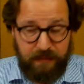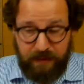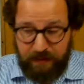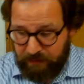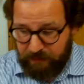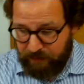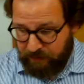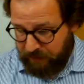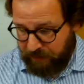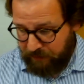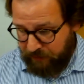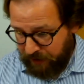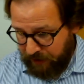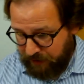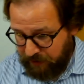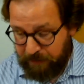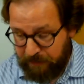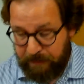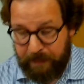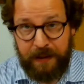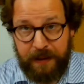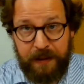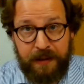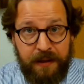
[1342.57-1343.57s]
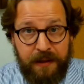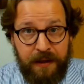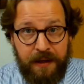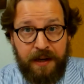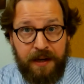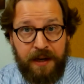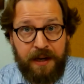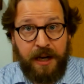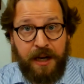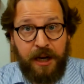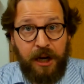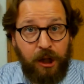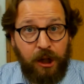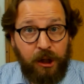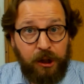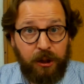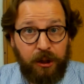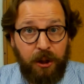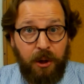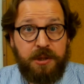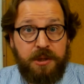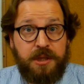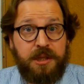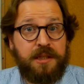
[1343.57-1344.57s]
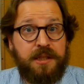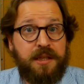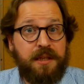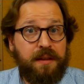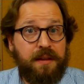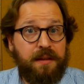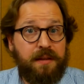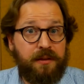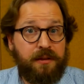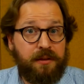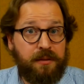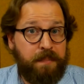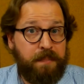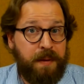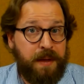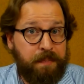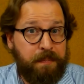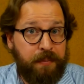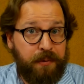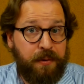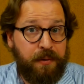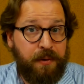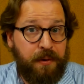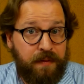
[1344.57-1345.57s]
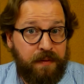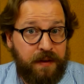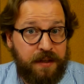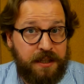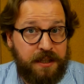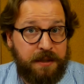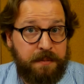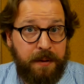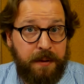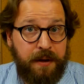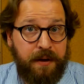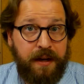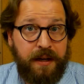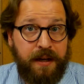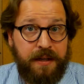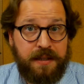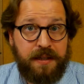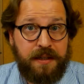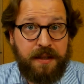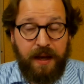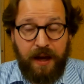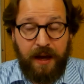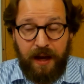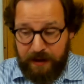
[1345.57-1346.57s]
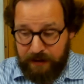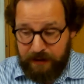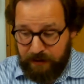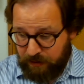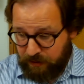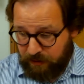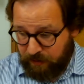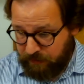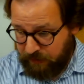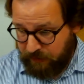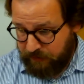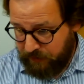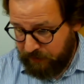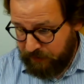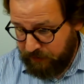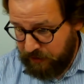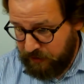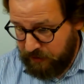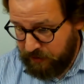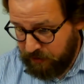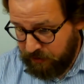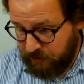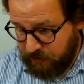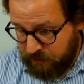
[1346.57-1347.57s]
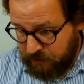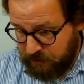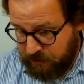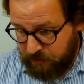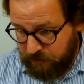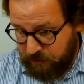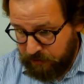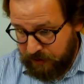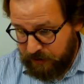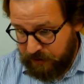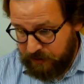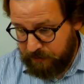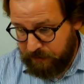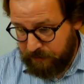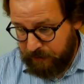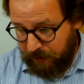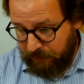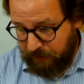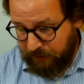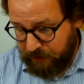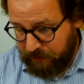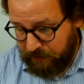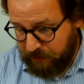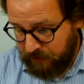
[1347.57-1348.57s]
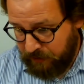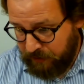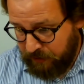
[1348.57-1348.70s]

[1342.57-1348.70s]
We've, we've either been close to people who've experienced that, or we've at least heard stories about it.